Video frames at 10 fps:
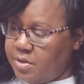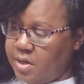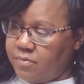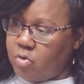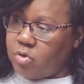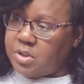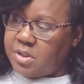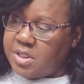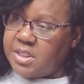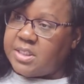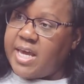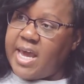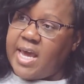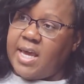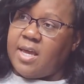Then of course this
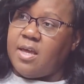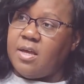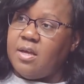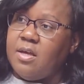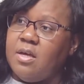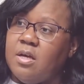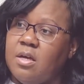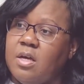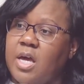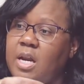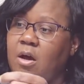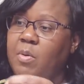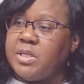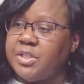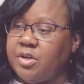tag. And I
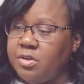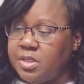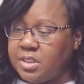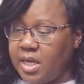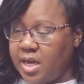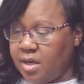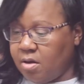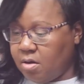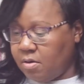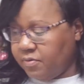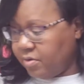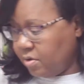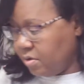always tear this tag off.